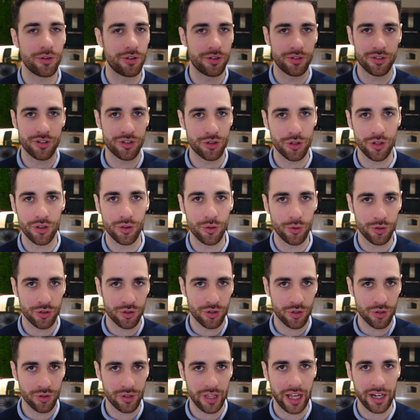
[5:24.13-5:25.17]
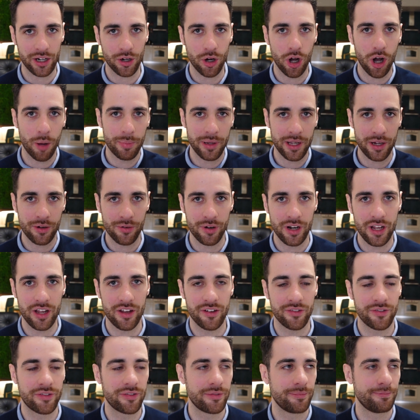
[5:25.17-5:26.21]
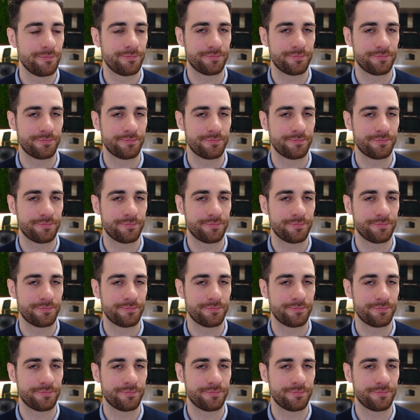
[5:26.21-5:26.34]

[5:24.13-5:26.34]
They're just doing that copy, creative,